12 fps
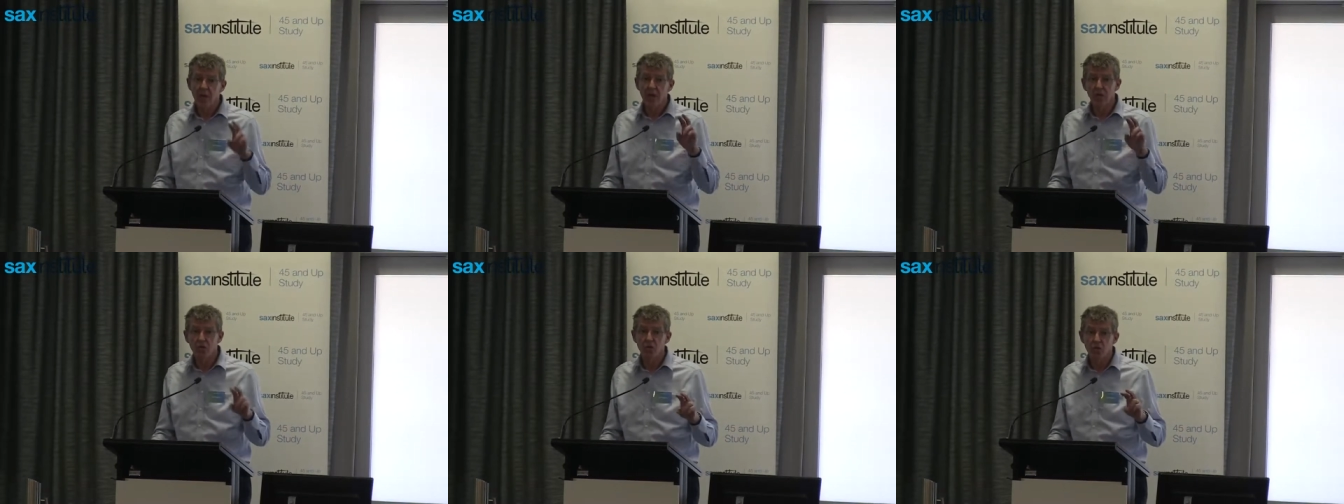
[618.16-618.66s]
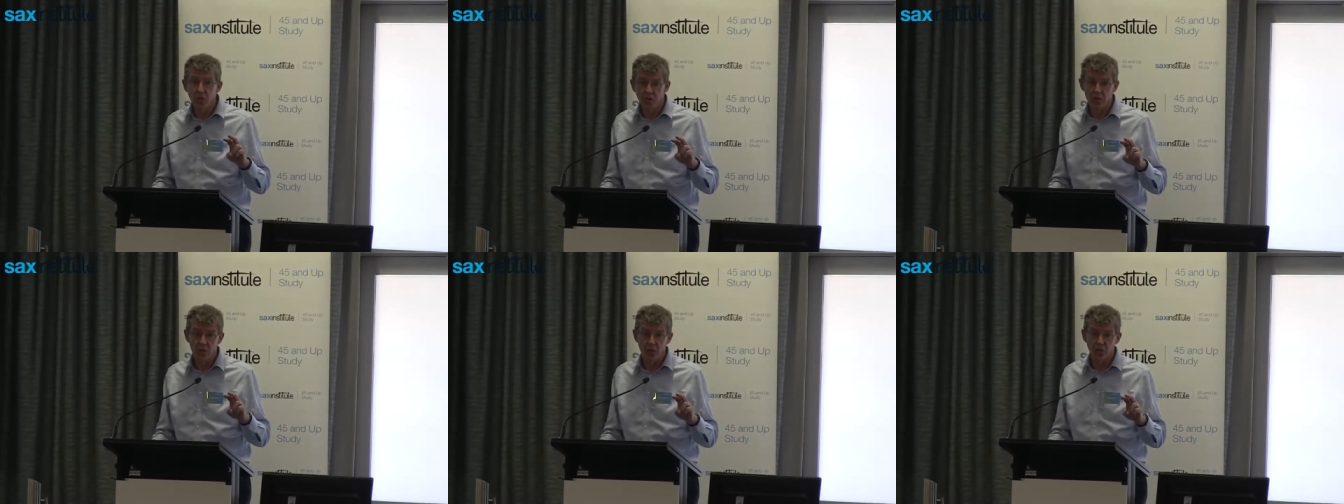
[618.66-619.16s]
and two
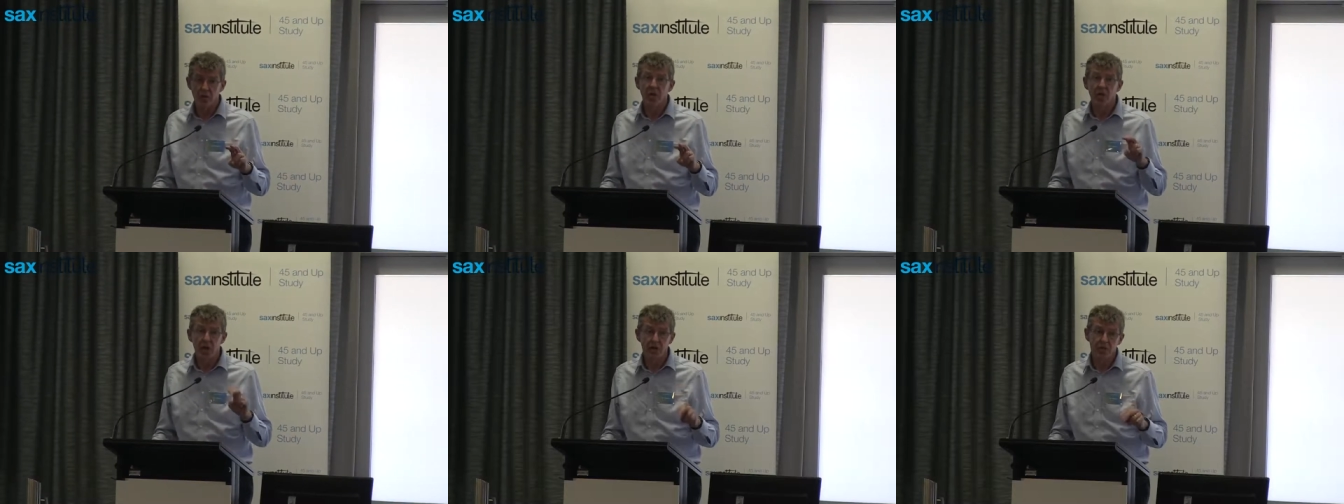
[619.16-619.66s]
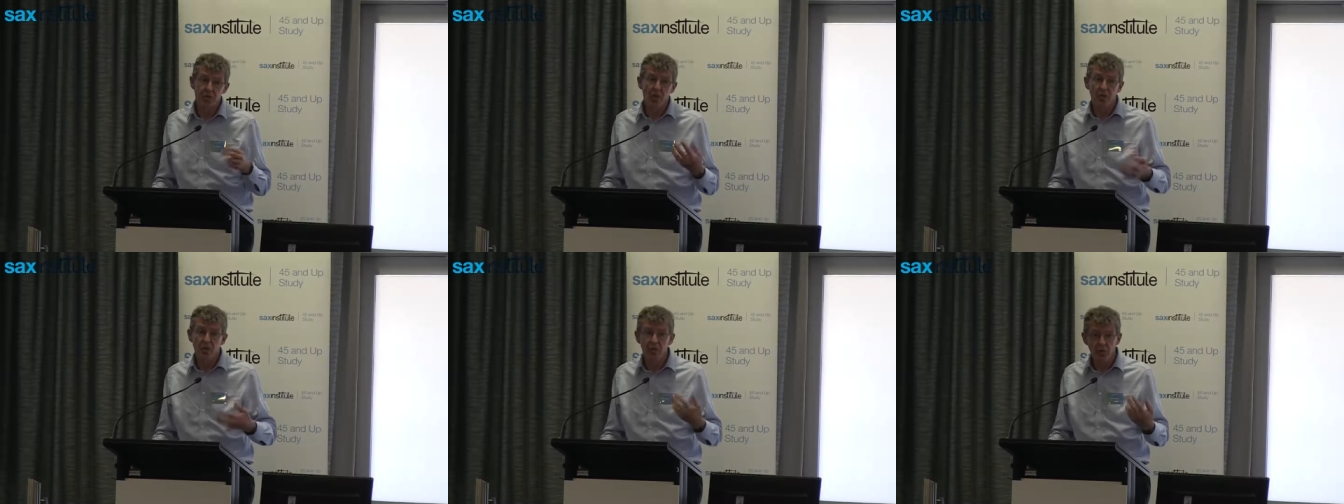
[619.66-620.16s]
of those are
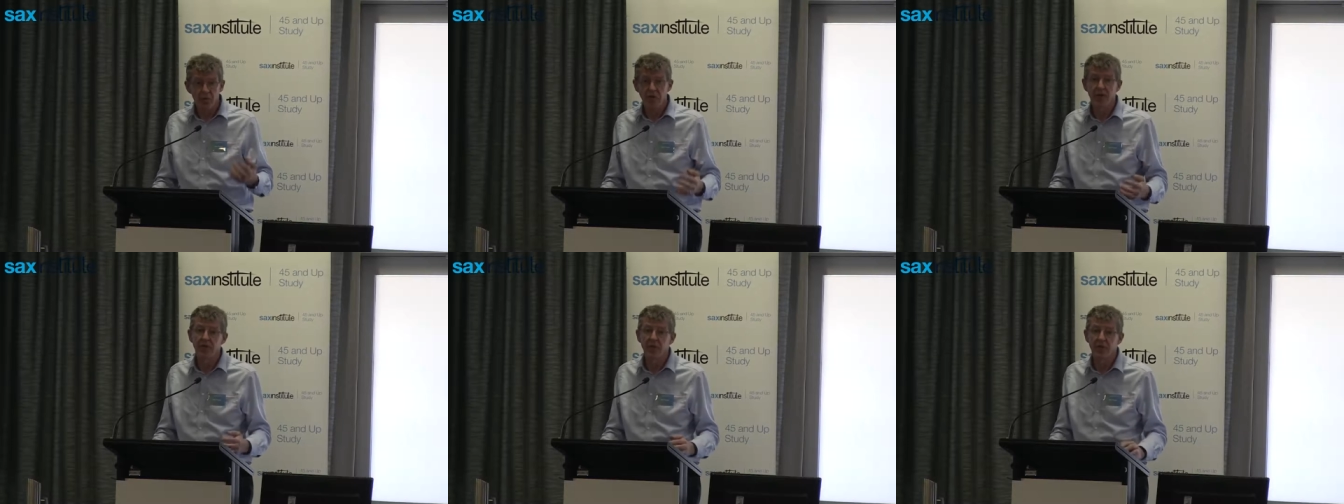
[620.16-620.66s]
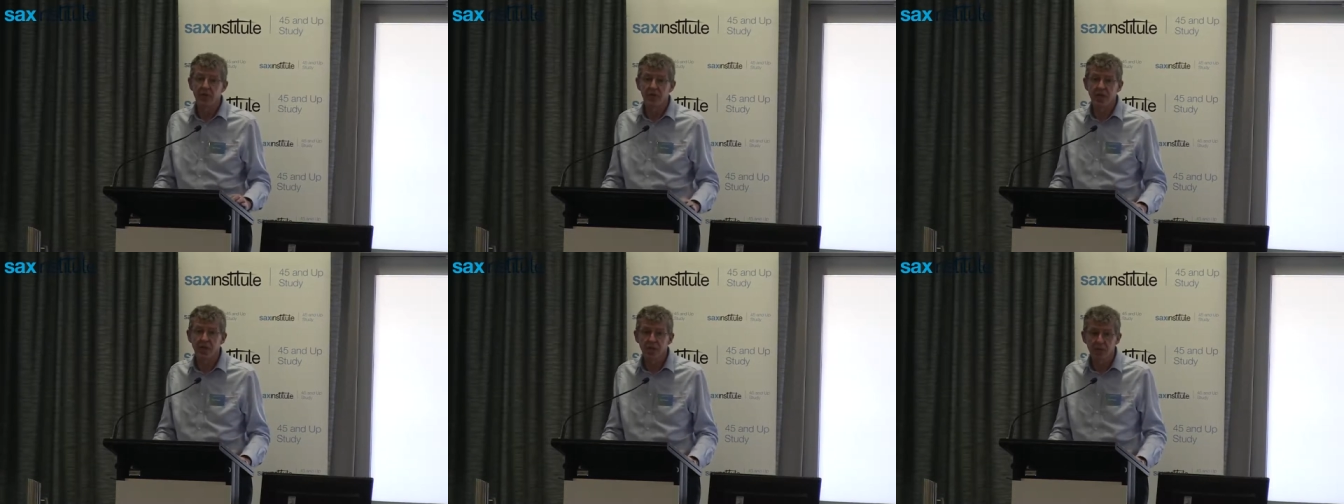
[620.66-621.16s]
responsible for 70%
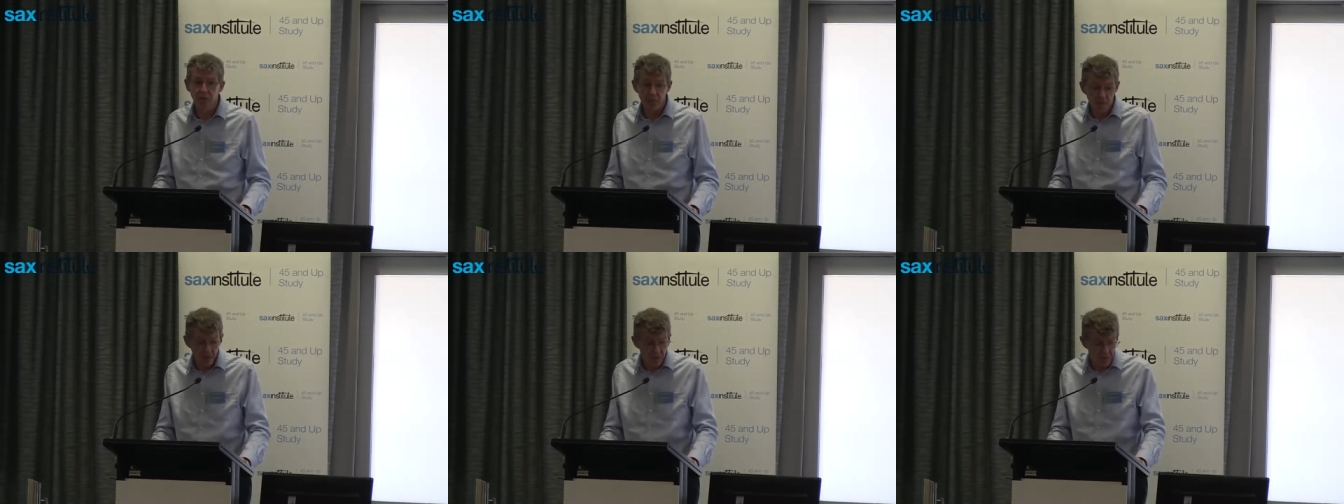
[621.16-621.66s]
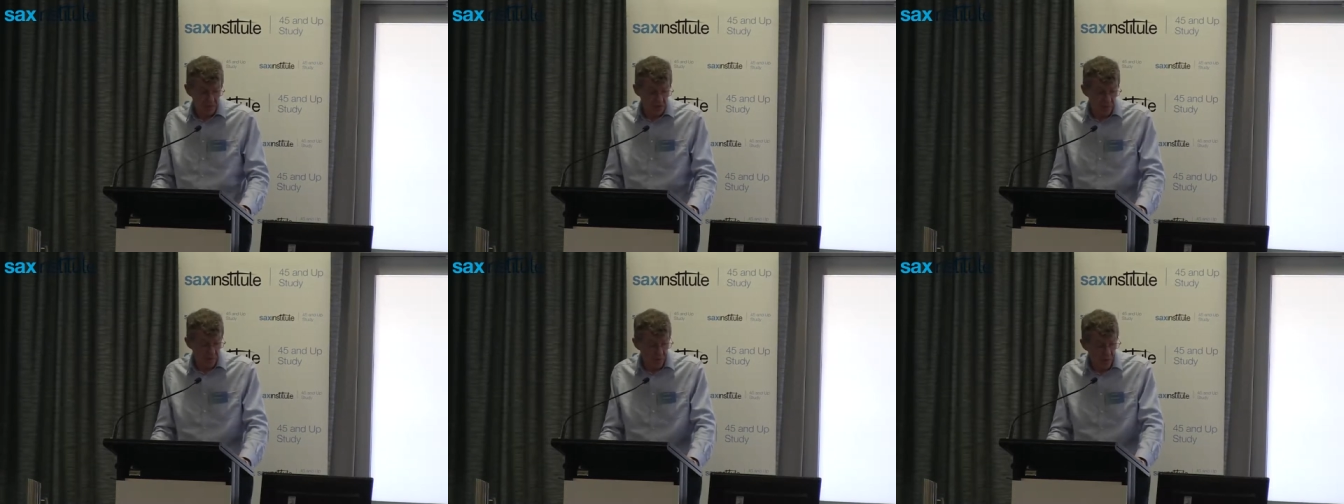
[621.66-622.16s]
of the burden of
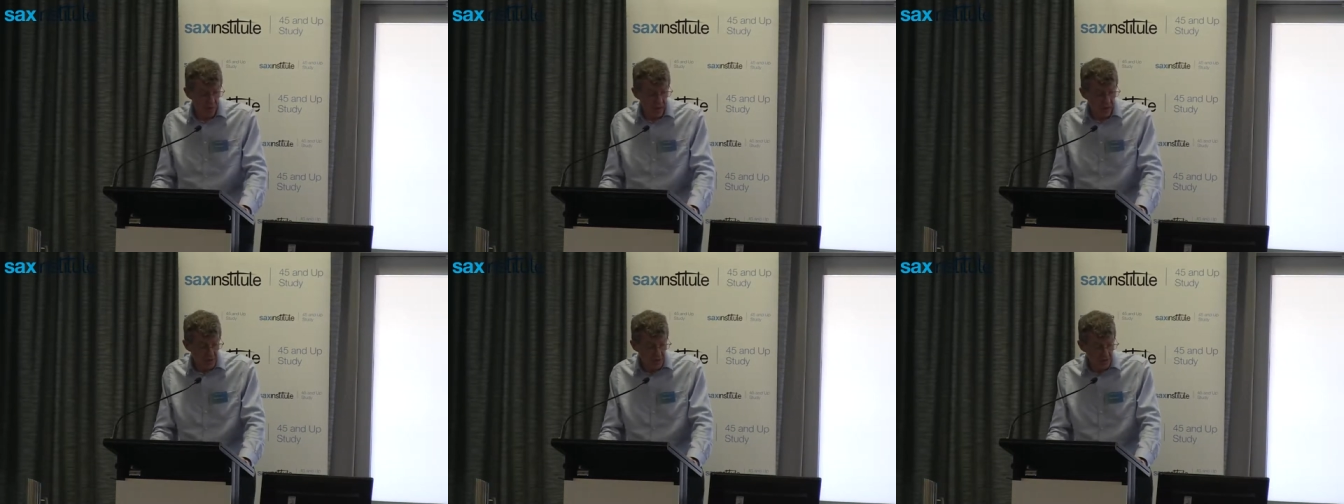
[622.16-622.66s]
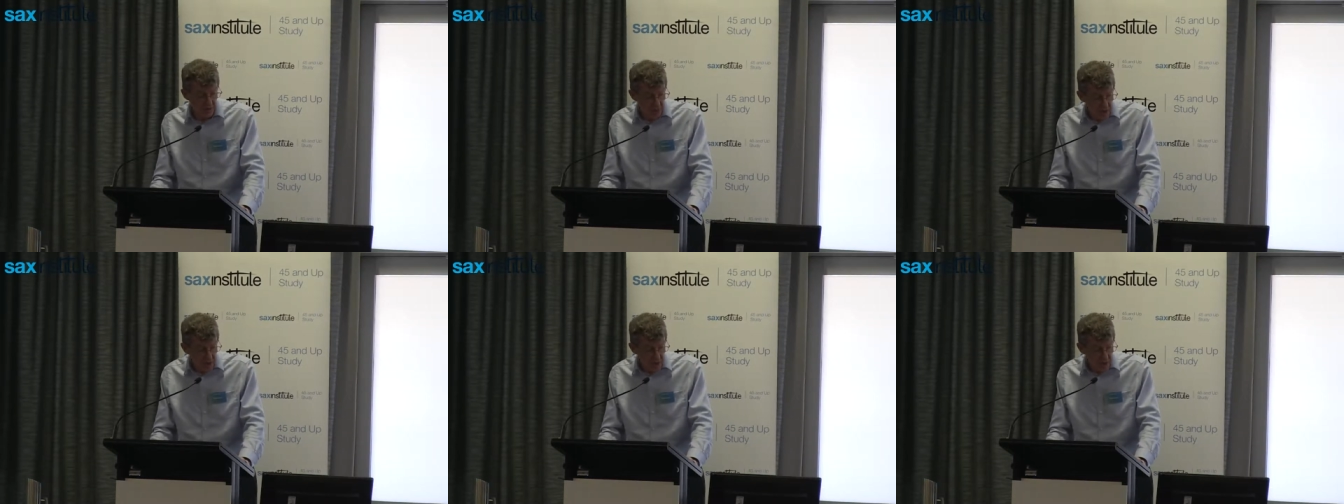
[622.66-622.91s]
cervical cancer.